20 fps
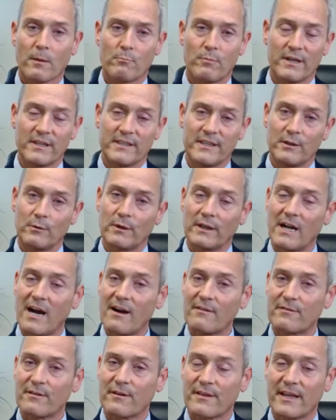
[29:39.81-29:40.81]
but you would
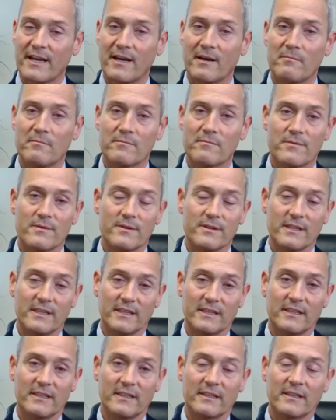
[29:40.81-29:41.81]
offer them
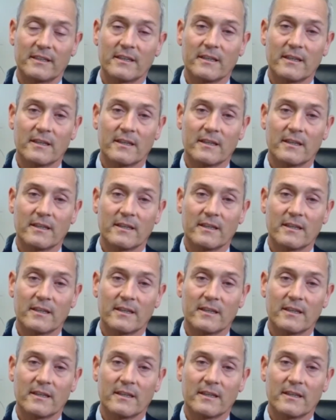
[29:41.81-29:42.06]
the